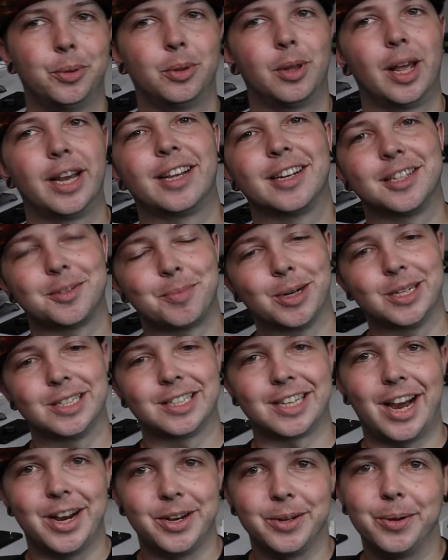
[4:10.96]
like it as much as
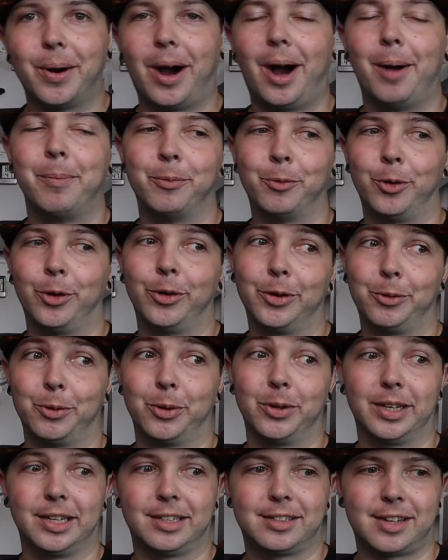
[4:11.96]
I do. I'm
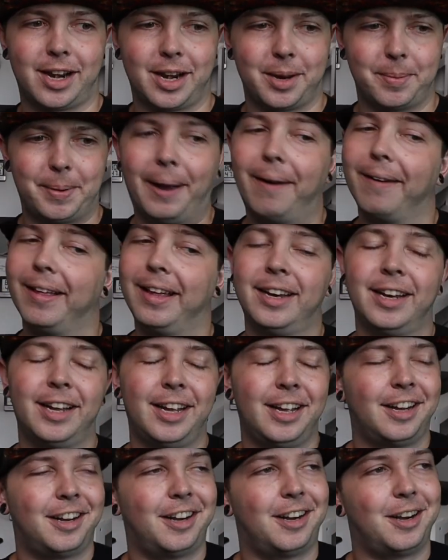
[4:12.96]
really excited about
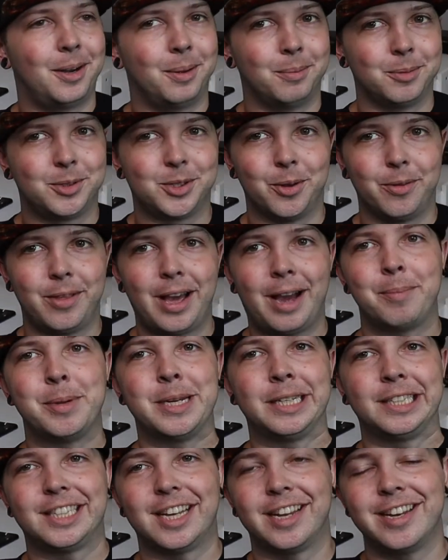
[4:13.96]
it. So that
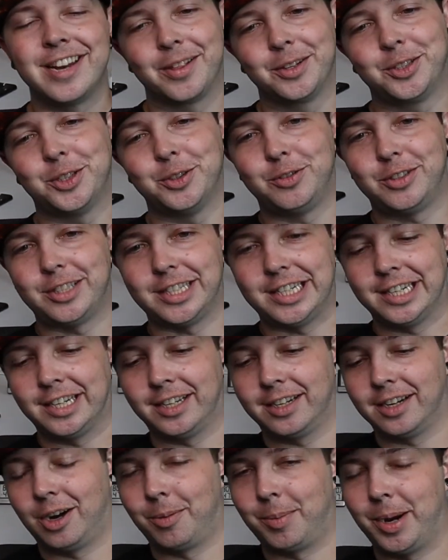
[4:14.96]
being said, now that you've seen
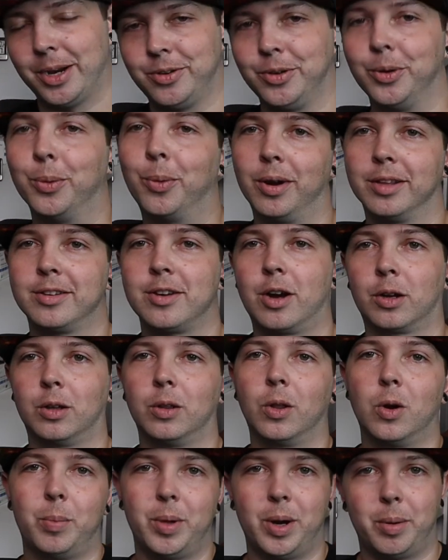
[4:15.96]
it, I do want to talk a
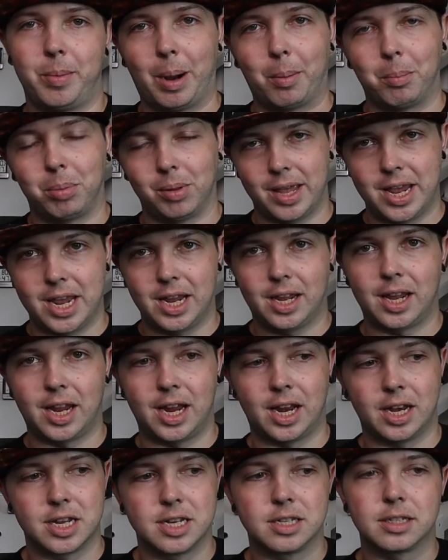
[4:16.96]
little bit about Blake
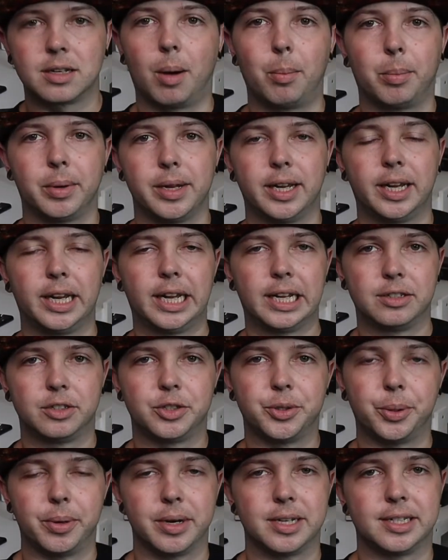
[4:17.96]
and his company, again,
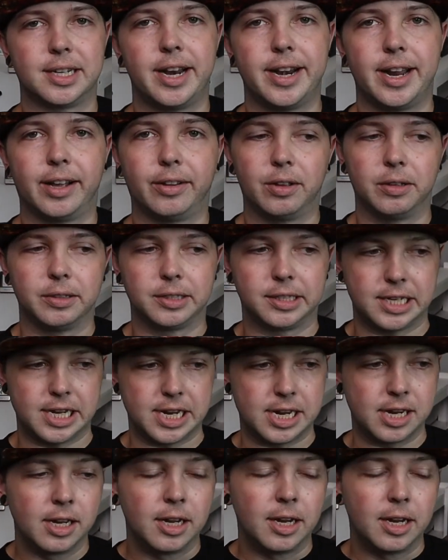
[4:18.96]
Stewart Design LLC.